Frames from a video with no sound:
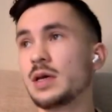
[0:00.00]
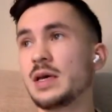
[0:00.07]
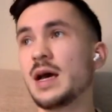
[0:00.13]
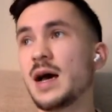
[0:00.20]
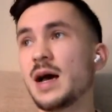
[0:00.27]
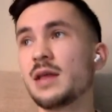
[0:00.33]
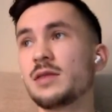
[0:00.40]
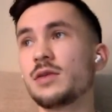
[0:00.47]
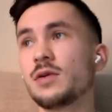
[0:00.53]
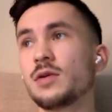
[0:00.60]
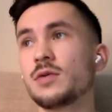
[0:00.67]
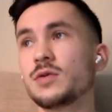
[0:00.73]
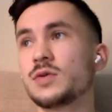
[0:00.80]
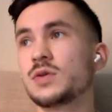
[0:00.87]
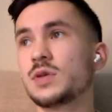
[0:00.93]
He had
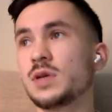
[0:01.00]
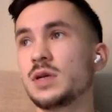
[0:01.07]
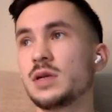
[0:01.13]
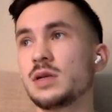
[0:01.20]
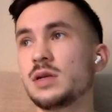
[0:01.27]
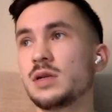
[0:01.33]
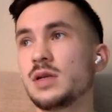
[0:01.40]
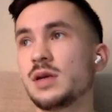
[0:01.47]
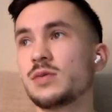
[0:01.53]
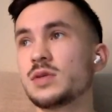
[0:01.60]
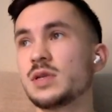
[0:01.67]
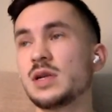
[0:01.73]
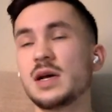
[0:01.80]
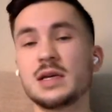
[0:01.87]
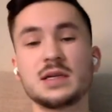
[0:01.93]
those and that
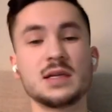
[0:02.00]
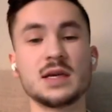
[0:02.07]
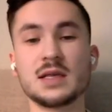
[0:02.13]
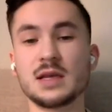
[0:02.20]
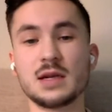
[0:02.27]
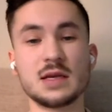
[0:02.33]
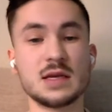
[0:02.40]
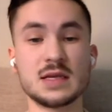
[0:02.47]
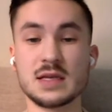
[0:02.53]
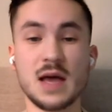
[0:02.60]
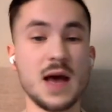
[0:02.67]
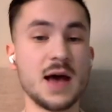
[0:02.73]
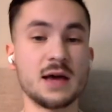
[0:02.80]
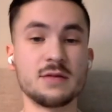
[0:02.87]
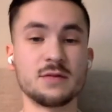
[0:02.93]
was an idea that he has
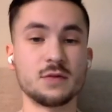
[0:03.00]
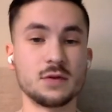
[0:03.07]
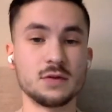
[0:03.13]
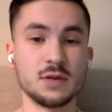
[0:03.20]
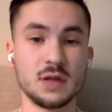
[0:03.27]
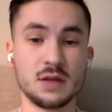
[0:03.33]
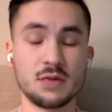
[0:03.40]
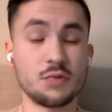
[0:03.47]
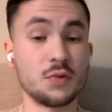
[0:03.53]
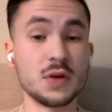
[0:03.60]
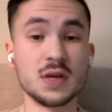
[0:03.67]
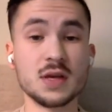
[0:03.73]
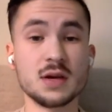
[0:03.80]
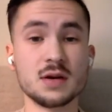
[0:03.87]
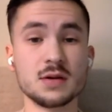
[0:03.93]
had for like
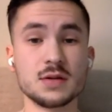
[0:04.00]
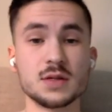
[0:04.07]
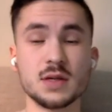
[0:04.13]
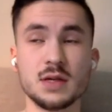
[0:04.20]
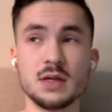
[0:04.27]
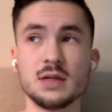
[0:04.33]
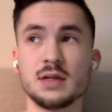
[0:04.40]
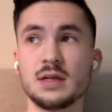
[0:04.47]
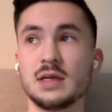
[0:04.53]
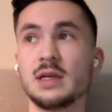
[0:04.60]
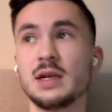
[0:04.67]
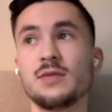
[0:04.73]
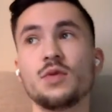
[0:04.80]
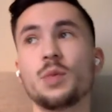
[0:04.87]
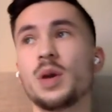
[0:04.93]
three years, and
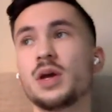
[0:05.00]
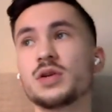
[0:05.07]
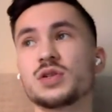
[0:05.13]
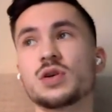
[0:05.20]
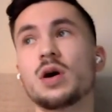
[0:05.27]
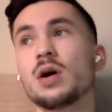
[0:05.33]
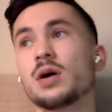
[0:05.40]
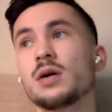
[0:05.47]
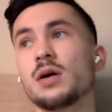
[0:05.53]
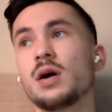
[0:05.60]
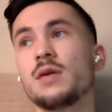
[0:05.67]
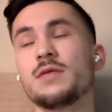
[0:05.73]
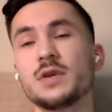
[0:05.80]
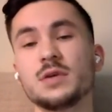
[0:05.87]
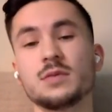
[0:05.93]
he never made a song
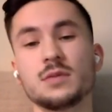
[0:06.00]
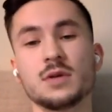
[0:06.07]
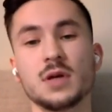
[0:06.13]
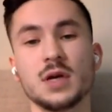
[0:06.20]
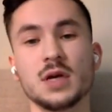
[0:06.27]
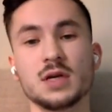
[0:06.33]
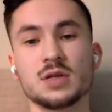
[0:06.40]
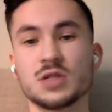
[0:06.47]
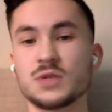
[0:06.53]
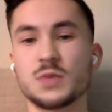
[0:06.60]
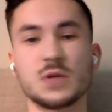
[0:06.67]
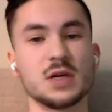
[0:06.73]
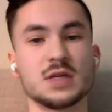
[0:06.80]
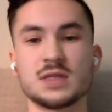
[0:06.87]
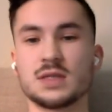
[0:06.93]
of it,
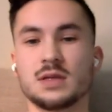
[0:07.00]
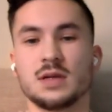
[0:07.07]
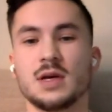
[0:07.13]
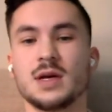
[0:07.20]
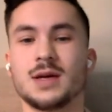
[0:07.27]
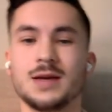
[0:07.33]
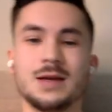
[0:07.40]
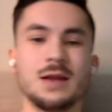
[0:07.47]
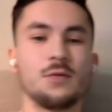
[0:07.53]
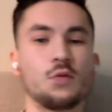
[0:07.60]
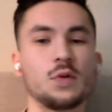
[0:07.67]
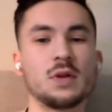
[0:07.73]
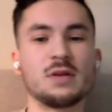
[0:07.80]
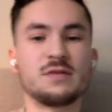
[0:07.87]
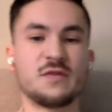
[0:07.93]
just because it
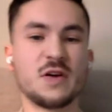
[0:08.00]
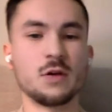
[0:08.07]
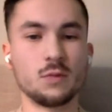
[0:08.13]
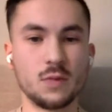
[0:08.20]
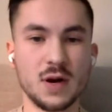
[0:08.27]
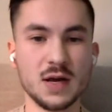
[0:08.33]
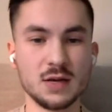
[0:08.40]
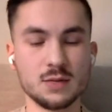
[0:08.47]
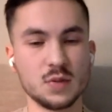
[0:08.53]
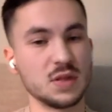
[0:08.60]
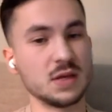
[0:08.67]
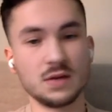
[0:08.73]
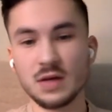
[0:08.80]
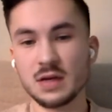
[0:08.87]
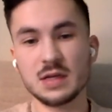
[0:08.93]
never really felt right.
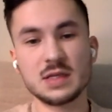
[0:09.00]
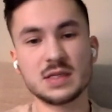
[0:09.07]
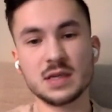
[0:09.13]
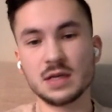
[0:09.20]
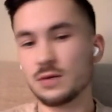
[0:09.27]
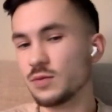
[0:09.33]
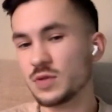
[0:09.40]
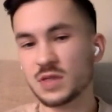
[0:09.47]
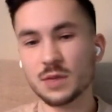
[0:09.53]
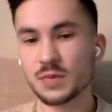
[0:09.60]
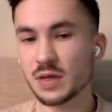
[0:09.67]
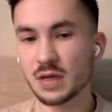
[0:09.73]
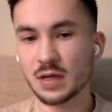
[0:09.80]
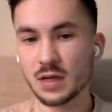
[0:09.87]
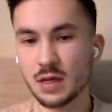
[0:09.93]
But and he said it was
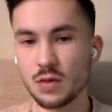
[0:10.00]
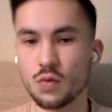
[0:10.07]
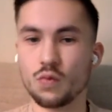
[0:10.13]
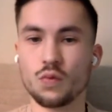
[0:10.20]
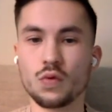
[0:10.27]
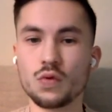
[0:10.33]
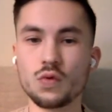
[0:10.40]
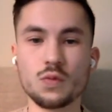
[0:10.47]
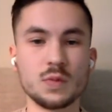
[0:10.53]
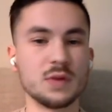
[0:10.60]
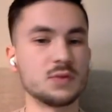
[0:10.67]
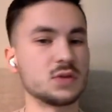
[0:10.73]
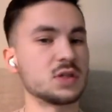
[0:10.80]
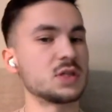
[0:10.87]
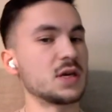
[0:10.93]
something in the room
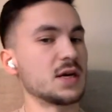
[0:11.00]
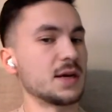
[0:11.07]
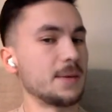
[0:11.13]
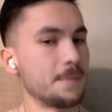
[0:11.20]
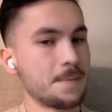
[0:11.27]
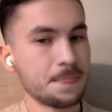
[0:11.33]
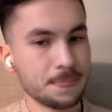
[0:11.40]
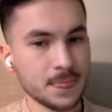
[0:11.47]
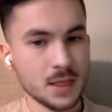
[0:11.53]
that was just like,